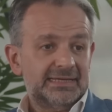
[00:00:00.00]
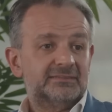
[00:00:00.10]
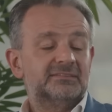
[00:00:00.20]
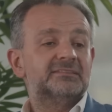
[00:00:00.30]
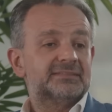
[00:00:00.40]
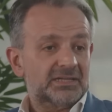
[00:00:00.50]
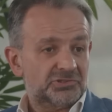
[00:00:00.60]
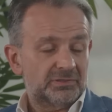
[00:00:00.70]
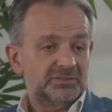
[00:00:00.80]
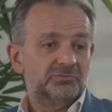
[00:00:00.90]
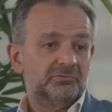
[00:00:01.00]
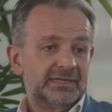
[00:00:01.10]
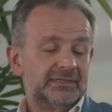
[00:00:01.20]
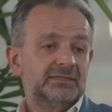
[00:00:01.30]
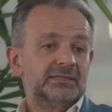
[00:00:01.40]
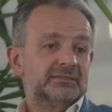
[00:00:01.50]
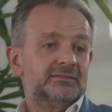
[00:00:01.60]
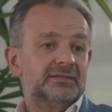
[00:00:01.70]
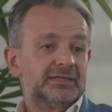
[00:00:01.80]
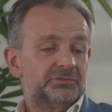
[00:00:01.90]
And this is actually the way
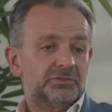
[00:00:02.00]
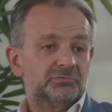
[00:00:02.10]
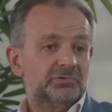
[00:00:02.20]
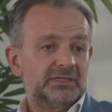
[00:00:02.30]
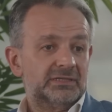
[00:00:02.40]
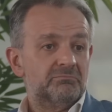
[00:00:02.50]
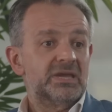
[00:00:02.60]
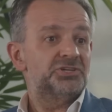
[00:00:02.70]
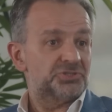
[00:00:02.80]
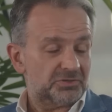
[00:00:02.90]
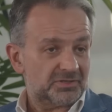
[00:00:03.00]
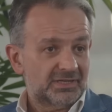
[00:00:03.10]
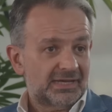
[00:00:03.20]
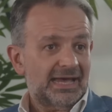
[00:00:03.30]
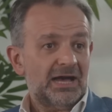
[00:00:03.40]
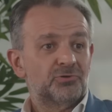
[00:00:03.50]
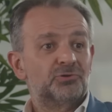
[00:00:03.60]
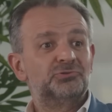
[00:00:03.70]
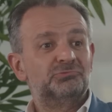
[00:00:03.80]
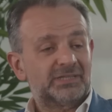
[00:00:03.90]
that we measure how
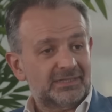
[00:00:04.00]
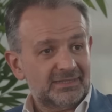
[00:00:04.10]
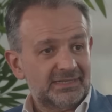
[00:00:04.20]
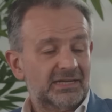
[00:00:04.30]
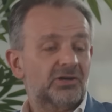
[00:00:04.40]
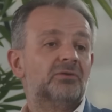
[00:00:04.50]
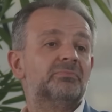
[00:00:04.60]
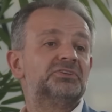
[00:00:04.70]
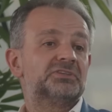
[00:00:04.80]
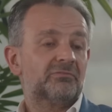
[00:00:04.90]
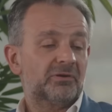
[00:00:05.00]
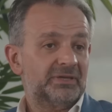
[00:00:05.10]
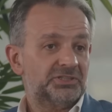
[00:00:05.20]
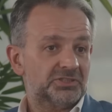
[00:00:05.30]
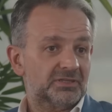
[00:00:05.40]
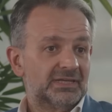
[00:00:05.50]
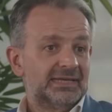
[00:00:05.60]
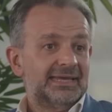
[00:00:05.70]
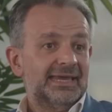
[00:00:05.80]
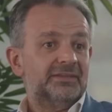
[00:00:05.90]
good we are in accomplishing our mission.
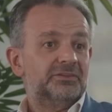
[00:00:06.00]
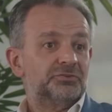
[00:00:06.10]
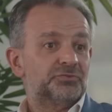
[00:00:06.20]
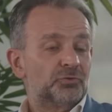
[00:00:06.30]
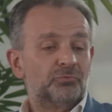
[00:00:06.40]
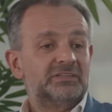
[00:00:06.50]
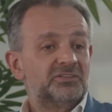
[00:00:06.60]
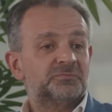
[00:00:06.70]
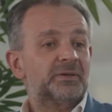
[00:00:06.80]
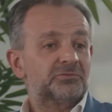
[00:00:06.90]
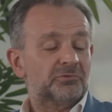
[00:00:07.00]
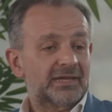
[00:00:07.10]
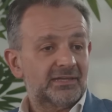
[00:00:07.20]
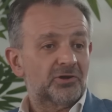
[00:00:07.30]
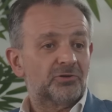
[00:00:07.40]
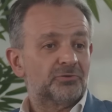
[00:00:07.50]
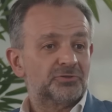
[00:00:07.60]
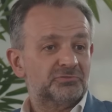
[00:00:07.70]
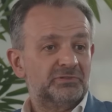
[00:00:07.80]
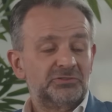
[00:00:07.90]
And so with respect to ranking, of
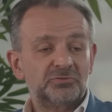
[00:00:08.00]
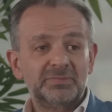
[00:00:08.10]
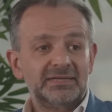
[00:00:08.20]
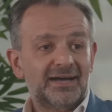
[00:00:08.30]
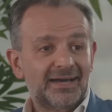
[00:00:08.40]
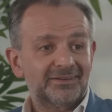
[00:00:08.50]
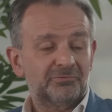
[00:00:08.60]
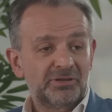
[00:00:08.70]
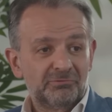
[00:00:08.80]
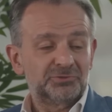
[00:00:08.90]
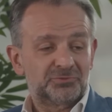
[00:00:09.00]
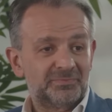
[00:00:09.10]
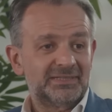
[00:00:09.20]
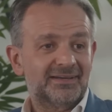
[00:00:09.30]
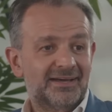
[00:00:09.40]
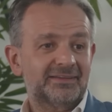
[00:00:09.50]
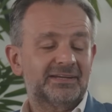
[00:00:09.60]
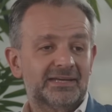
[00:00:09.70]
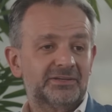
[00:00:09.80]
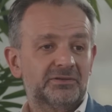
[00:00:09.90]
course, we need to be higher. We want to be higher
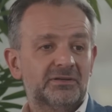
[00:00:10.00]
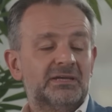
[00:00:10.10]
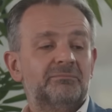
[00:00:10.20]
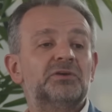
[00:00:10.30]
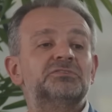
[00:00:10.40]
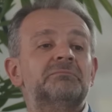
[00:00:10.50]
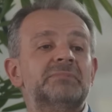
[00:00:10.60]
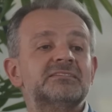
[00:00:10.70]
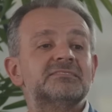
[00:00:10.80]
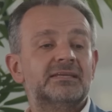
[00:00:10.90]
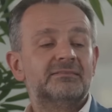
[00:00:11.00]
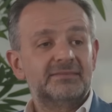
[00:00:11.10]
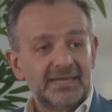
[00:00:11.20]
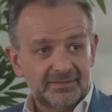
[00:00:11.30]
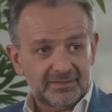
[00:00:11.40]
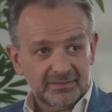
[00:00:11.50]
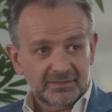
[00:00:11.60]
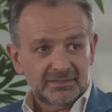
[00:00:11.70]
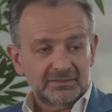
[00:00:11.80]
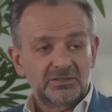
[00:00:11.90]
and higher, because it means that then
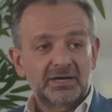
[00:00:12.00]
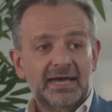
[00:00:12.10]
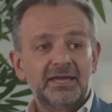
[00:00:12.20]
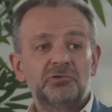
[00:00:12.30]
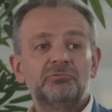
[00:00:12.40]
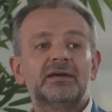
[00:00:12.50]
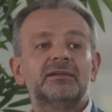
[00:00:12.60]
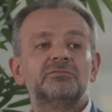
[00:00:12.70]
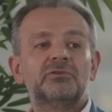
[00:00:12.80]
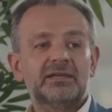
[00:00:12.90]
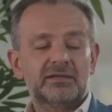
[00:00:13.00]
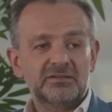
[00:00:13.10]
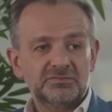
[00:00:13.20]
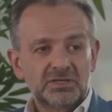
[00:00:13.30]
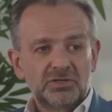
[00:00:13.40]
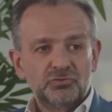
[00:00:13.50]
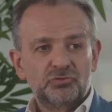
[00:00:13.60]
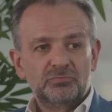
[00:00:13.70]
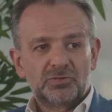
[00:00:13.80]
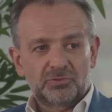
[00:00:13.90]
the higher we are in the rankings,
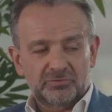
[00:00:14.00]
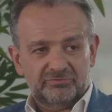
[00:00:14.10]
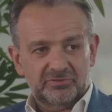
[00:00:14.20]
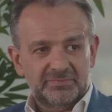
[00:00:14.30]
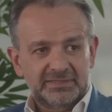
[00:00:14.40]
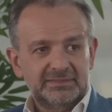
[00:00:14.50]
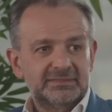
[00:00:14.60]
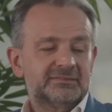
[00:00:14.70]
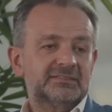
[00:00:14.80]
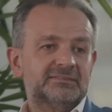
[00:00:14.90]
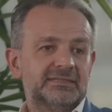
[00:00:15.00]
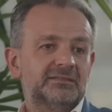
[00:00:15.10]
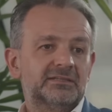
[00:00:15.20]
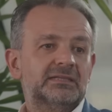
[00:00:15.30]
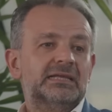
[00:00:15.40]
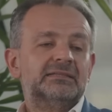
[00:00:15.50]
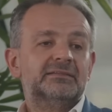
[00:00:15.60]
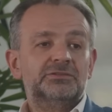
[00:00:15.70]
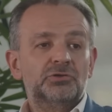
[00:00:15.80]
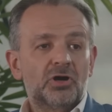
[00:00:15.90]
the more for me is a signal
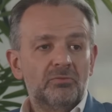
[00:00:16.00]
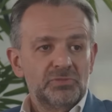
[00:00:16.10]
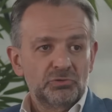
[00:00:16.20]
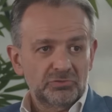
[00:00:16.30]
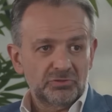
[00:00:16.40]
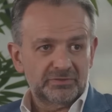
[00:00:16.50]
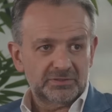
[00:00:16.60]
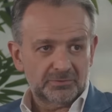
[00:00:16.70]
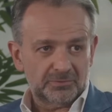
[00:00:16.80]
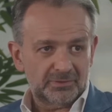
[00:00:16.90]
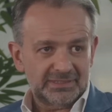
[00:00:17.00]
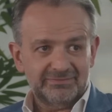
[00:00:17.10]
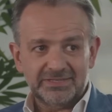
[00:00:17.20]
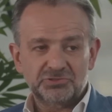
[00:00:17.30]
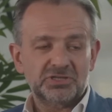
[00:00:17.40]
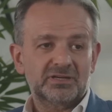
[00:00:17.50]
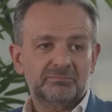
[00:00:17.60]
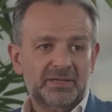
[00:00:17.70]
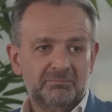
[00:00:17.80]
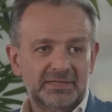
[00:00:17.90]
that the community overall, even a general
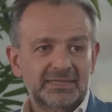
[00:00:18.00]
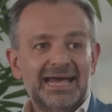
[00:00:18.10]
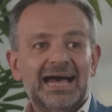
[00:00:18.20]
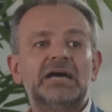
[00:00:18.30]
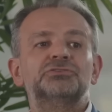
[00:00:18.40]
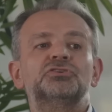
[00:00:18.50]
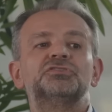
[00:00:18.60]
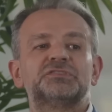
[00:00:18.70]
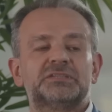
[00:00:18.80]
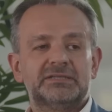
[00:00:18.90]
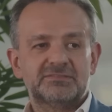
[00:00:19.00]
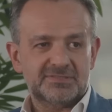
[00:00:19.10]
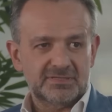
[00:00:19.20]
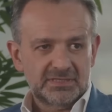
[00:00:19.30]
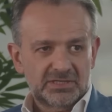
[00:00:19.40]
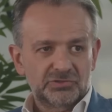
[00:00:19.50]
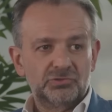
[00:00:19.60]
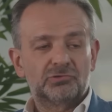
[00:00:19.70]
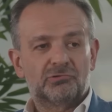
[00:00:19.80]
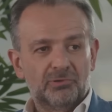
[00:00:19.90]
public, understands
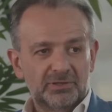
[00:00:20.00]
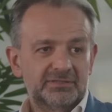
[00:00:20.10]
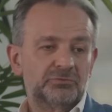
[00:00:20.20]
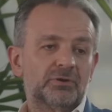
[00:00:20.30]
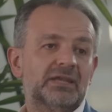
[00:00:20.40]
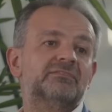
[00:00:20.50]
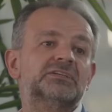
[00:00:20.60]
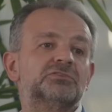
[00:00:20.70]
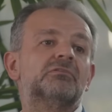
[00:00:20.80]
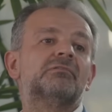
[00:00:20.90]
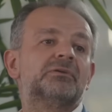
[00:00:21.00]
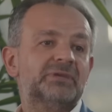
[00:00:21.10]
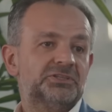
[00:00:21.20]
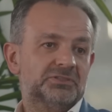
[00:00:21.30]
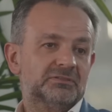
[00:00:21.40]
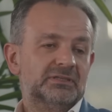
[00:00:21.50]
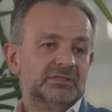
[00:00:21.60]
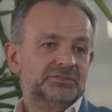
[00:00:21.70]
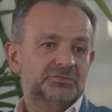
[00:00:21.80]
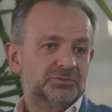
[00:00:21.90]
the quality and the relevance of our mission.
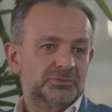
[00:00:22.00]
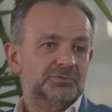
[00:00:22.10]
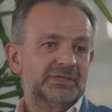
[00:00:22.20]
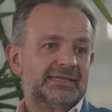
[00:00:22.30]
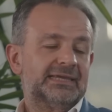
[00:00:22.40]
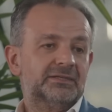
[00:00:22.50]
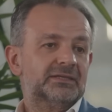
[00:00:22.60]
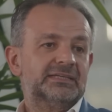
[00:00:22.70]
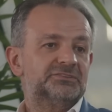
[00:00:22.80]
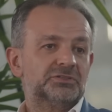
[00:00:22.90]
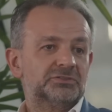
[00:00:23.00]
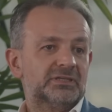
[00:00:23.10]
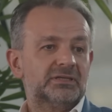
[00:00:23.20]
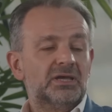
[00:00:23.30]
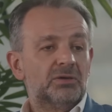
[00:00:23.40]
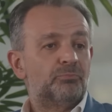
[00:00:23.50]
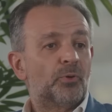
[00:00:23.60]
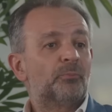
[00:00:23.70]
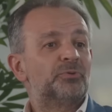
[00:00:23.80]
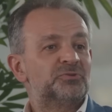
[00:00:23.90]
So again, it's not a
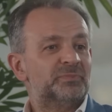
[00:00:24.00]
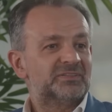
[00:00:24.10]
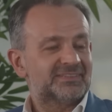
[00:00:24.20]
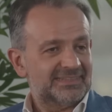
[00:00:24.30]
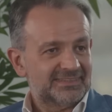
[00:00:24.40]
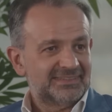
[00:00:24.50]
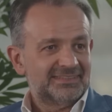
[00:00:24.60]
purpose per se